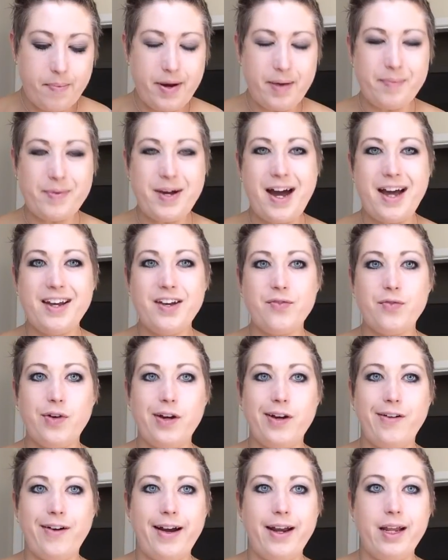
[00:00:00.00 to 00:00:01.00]
I'm kind of
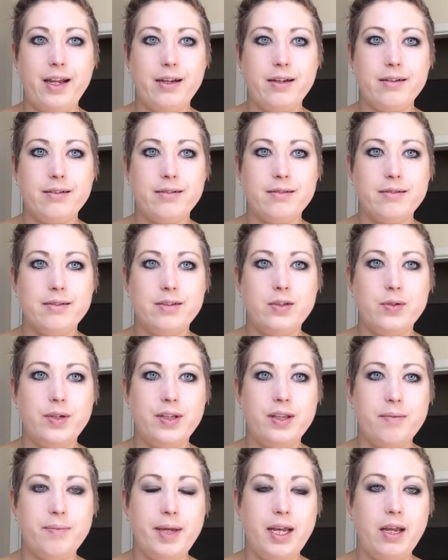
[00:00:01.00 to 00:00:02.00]
regretting
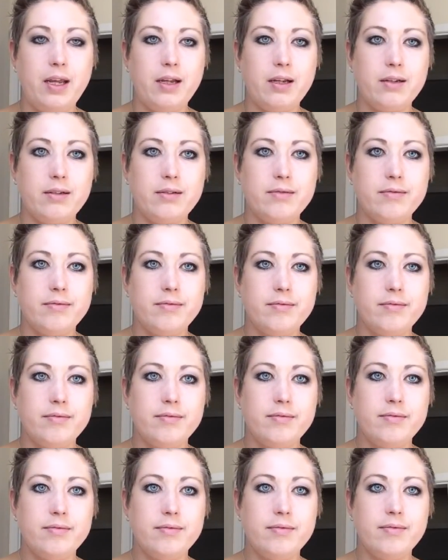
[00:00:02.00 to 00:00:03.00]
doing the beading
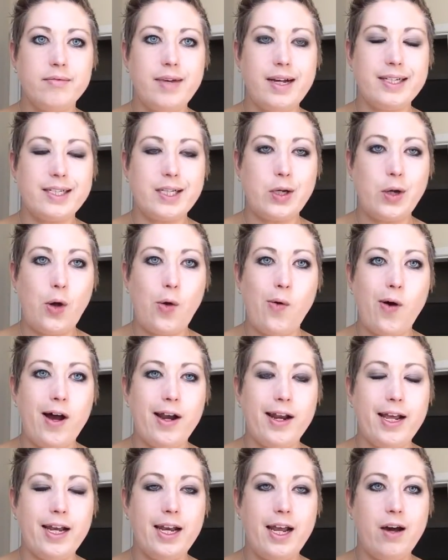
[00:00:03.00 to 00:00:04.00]
as I go
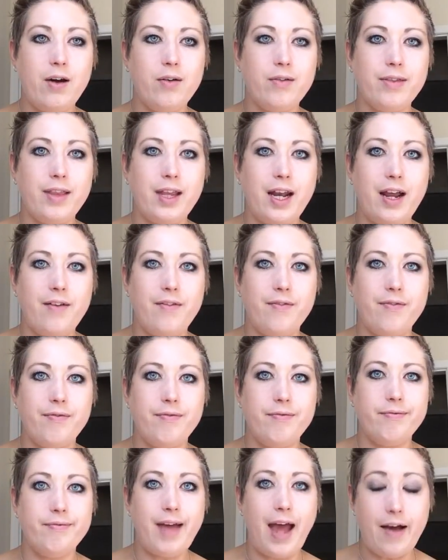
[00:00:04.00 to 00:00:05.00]
on it now that I
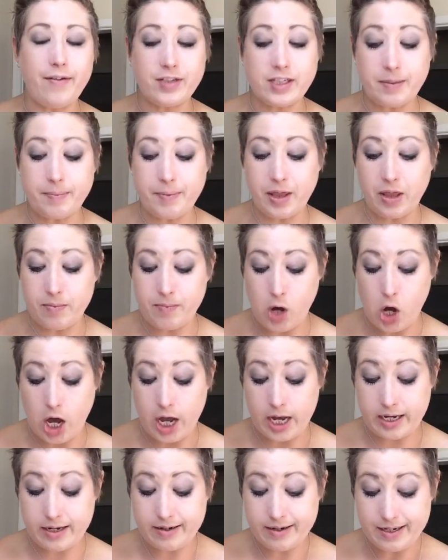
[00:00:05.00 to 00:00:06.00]
have some of them
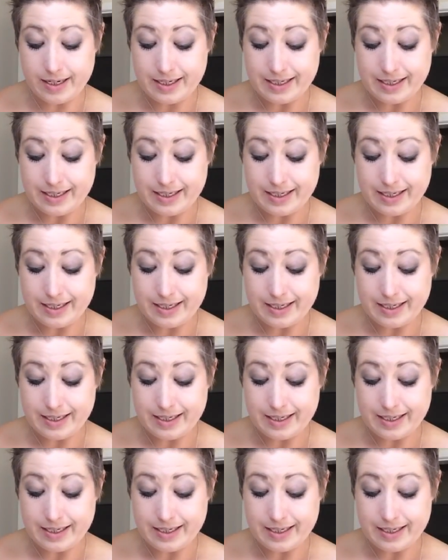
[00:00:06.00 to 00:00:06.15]
on.